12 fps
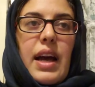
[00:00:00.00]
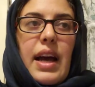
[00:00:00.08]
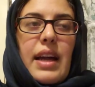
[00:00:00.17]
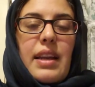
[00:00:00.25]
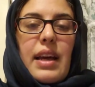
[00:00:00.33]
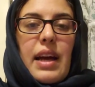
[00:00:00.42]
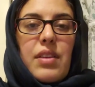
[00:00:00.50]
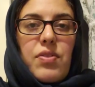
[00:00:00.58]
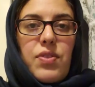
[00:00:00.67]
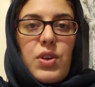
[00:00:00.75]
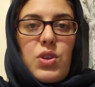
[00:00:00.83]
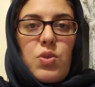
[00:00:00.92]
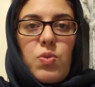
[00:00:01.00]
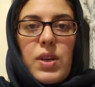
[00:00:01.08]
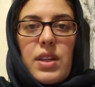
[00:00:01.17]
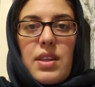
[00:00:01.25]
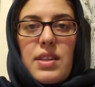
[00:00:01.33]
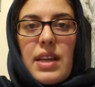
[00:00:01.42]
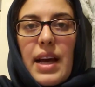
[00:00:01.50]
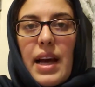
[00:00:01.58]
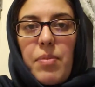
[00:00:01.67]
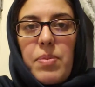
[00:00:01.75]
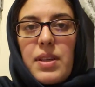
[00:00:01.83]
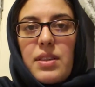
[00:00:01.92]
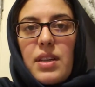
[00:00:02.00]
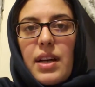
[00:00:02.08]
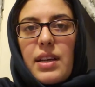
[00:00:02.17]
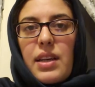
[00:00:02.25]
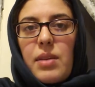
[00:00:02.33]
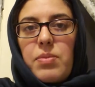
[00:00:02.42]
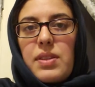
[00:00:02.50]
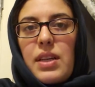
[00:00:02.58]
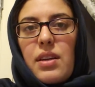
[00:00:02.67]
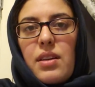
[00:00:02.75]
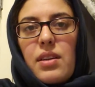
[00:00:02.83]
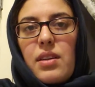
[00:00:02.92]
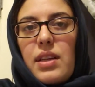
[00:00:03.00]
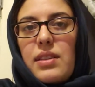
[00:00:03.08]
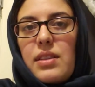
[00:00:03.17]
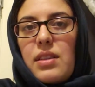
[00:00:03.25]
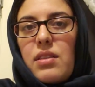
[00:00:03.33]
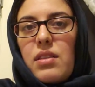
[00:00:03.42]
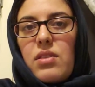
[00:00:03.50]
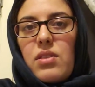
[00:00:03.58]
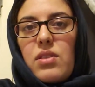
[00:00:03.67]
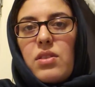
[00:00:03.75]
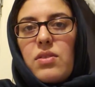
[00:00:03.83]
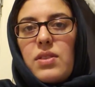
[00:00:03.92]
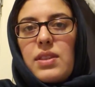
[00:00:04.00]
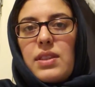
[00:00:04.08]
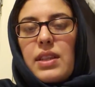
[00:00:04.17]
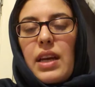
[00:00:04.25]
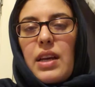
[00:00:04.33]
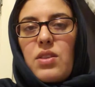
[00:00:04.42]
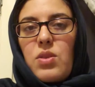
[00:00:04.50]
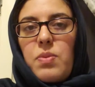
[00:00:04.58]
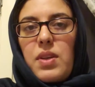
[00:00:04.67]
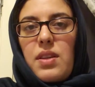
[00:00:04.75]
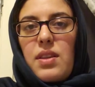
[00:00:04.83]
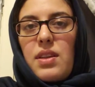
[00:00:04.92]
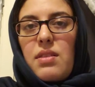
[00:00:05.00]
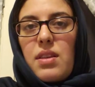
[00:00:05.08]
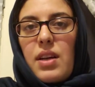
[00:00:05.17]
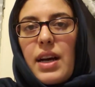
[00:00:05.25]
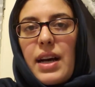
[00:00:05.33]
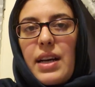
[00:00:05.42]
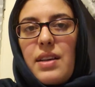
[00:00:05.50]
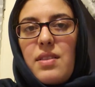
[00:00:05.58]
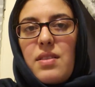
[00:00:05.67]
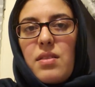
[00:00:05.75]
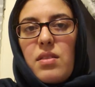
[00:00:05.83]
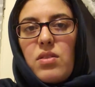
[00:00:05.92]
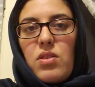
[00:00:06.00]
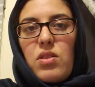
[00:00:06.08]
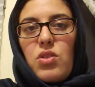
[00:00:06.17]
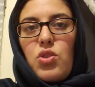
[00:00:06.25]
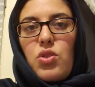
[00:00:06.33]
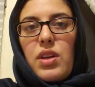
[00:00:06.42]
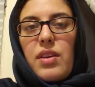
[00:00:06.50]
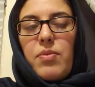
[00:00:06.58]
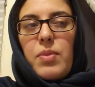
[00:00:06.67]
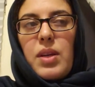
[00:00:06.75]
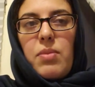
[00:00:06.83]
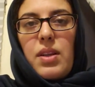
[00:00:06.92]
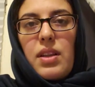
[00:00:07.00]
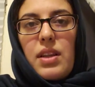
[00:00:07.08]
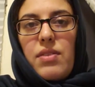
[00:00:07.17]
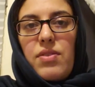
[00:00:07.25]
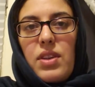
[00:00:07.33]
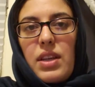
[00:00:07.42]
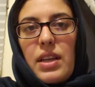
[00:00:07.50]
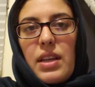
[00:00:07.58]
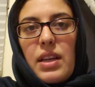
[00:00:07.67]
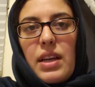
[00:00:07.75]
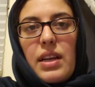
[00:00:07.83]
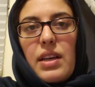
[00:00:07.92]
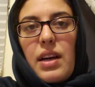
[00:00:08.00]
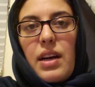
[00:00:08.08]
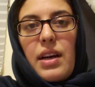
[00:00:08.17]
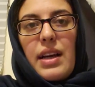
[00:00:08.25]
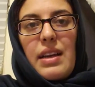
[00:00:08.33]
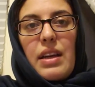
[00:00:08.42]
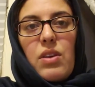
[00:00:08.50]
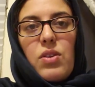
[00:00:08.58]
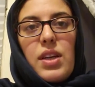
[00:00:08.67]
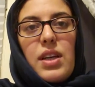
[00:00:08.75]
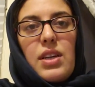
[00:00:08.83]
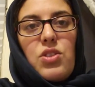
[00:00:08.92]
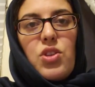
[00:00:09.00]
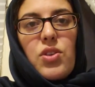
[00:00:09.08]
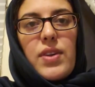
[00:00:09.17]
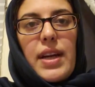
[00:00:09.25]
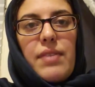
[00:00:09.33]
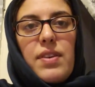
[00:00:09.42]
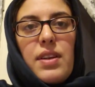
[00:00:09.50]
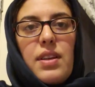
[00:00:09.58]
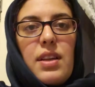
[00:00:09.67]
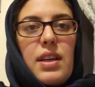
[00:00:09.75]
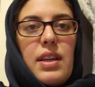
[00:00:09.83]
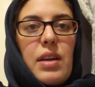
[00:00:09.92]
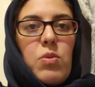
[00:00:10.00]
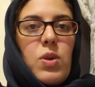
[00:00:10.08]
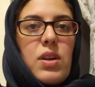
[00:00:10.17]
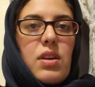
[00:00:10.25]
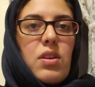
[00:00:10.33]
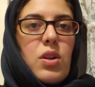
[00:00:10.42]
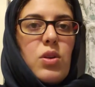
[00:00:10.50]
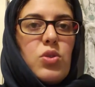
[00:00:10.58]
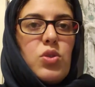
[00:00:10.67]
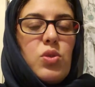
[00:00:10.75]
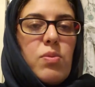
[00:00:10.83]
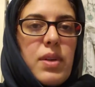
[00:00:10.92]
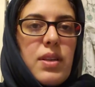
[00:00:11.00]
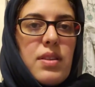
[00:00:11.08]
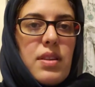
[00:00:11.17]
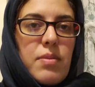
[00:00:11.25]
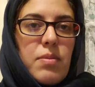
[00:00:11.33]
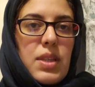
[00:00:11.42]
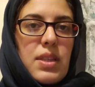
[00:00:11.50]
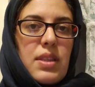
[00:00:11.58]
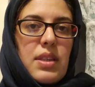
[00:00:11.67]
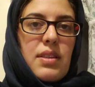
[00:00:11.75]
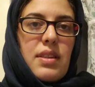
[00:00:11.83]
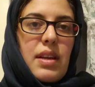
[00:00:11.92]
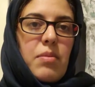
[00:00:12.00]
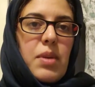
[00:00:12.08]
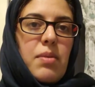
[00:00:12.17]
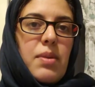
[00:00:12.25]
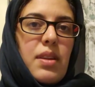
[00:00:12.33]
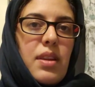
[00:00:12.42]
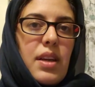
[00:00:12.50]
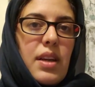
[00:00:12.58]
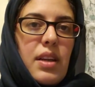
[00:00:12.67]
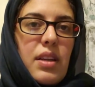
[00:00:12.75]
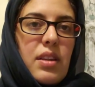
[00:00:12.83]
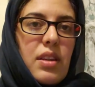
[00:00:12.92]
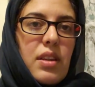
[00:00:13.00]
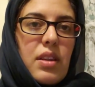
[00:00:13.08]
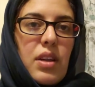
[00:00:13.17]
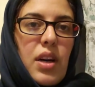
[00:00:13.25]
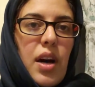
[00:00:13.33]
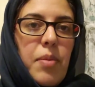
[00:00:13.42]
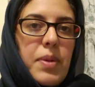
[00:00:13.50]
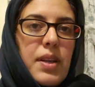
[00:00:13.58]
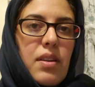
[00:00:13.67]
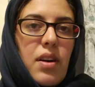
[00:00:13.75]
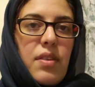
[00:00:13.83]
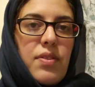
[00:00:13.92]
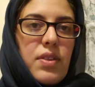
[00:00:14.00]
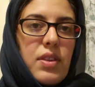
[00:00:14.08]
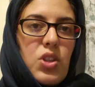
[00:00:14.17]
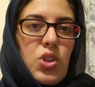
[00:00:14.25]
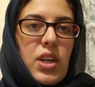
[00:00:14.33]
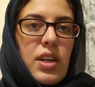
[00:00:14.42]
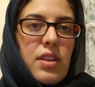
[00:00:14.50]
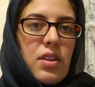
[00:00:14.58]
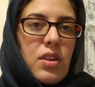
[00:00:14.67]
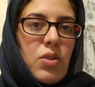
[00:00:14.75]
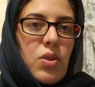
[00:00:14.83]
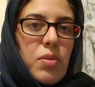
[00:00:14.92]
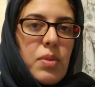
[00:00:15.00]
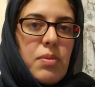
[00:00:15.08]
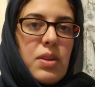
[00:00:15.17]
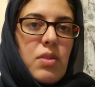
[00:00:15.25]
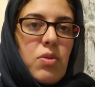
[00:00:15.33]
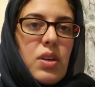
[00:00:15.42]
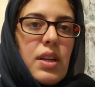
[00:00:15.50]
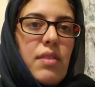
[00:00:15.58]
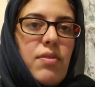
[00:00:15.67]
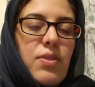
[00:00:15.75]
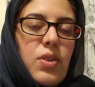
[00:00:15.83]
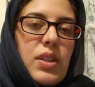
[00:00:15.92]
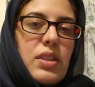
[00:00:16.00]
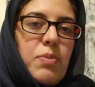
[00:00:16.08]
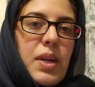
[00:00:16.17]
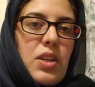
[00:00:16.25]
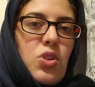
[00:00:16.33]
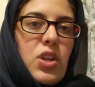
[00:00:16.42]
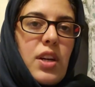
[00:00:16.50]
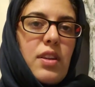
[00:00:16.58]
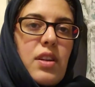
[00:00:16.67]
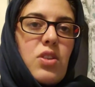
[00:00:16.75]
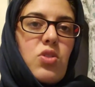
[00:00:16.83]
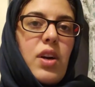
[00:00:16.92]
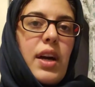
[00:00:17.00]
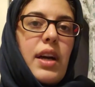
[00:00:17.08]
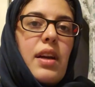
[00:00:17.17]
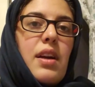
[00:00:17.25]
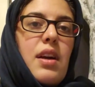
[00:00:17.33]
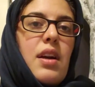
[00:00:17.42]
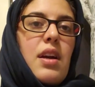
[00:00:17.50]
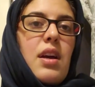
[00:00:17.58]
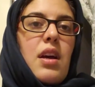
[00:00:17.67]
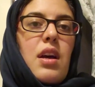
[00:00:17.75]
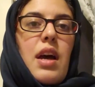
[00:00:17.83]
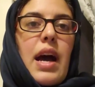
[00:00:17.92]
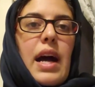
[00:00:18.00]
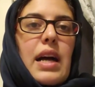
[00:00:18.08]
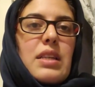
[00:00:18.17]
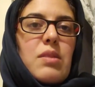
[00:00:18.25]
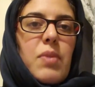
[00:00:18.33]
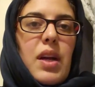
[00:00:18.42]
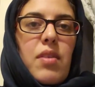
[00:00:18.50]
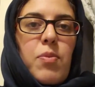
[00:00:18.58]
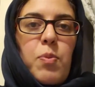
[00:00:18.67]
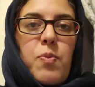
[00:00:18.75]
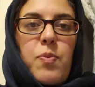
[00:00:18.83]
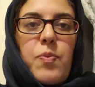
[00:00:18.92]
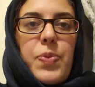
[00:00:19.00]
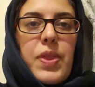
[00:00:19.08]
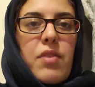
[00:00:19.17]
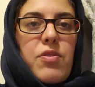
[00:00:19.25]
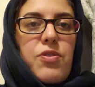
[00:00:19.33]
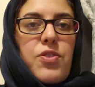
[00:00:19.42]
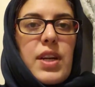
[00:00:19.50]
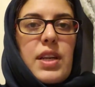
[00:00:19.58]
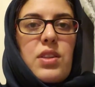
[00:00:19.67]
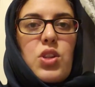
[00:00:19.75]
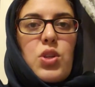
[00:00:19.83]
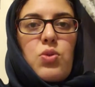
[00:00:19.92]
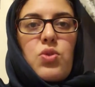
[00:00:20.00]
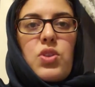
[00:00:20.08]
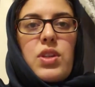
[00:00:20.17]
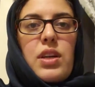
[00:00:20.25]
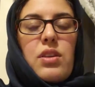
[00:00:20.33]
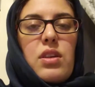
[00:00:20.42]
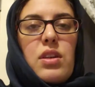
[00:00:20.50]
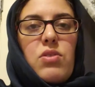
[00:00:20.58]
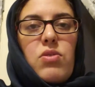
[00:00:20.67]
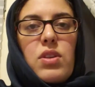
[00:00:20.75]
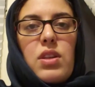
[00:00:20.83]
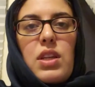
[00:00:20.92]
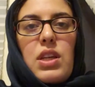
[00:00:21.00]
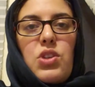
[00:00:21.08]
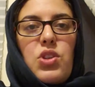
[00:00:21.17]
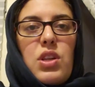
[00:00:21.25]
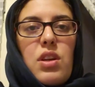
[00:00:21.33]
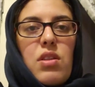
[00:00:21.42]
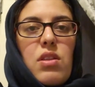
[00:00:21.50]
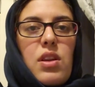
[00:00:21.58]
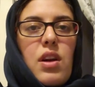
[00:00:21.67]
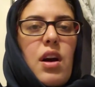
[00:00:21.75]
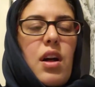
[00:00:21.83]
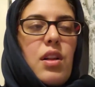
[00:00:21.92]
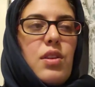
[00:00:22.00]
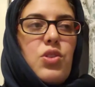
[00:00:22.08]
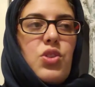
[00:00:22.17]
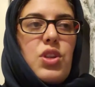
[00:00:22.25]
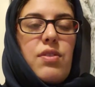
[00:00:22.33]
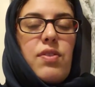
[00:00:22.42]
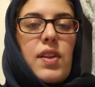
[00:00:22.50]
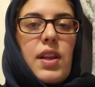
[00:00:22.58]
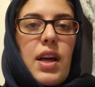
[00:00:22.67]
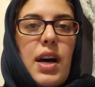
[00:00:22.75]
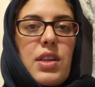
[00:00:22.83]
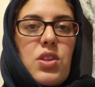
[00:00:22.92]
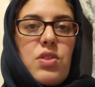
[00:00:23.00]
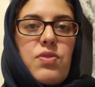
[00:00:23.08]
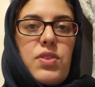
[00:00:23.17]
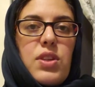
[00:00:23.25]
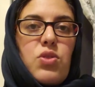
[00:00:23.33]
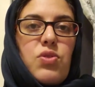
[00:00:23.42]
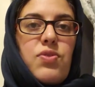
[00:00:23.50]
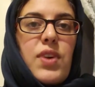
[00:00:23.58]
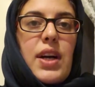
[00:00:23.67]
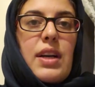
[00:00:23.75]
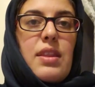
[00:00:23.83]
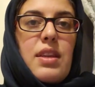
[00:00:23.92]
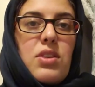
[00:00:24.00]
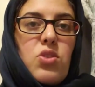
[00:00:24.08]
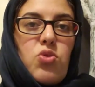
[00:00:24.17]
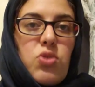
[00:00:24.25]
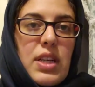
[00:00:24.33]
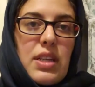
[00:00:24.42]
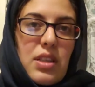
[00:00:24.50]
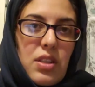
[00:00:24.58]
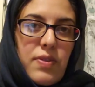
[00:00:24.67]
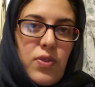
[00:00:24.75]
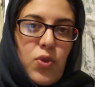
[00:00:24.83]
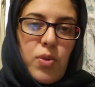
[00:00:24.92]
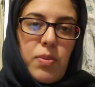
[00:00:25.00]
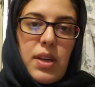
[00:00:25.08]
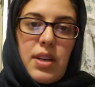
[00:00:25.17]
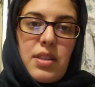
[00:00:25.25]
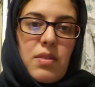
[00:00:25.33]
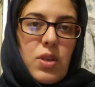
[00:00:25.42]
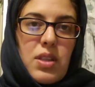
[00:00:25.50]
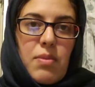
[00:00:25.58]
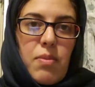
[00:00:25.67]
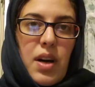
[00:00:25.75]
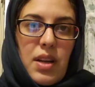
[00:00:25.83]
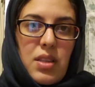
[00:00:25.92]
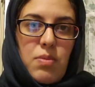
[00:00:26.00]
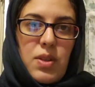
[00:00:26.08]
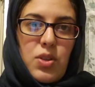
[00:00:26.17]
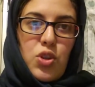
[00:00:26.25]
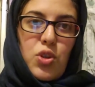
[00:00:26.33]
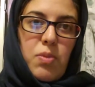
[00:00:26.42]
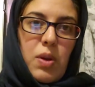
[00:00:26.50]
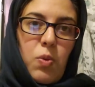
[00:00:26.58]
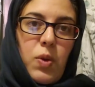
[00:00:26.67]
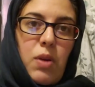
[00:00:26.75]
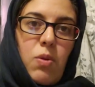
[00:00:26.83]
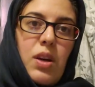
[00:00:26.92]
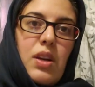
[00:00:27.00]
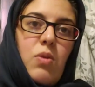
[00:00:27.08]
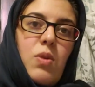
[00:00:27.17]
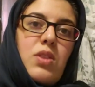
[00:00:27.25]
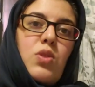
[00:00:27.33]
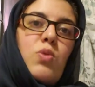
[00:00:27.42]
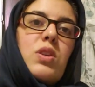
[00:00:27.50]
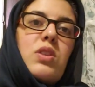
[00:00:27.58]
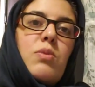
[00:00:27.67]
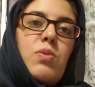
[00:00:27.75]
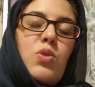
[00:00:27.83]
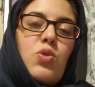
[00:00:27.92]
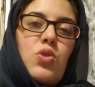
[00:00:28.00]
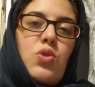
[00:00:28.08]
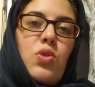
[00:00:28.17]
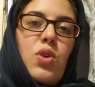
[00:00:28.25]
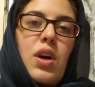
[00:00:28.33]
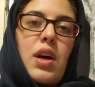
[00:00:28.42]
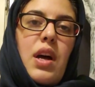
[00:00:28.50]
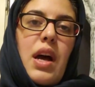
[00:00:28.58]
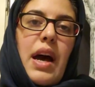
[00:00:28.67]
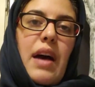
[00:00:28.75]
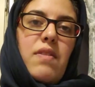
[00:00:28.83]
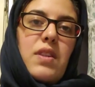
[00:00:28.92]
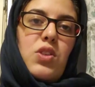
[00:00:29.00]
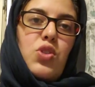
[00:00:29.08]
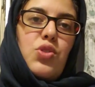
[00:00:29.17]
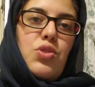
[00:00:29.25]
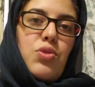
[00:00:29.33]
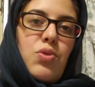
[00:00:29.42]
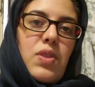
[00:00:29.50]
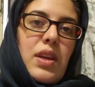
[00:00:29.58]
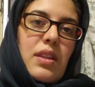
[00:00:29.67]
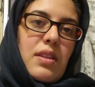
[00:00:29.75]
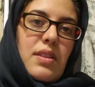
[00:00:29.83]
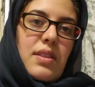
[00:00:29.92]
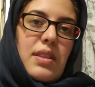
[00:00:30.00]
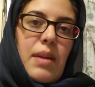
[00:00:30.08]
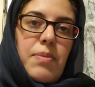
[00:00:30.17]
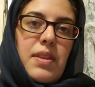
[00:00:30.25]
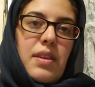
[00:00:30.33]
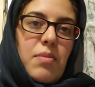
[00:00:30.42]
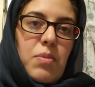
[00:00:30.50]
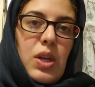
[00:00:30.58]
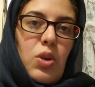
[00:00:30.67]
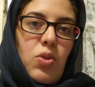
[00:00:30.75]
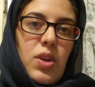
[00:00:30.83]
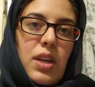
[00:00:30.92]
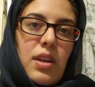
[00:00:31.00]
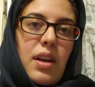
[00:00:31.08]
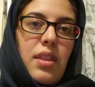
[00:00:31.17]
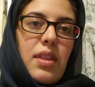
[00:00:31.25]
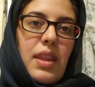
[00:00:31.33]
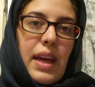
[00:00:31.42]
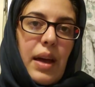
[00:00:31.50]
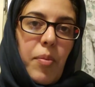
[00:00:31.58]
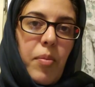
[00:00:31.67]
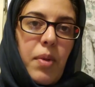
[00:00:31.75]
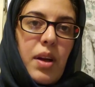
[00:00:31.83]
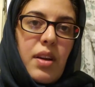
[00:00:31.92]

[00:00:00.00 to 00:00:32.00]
And at first, when this happened, I kept saying, I said, no, this can't be. These guys should have maybe lived in an area geographically that were close to Muslim mystics, and maybe they copied off each other, or maybe they were influenced by each other. So I asked my friends who studied religion, theology, philosophy to find these traces for me, because it was impossible to me. We were the ones who were supposed to have this truth and this depth and beauty, not them.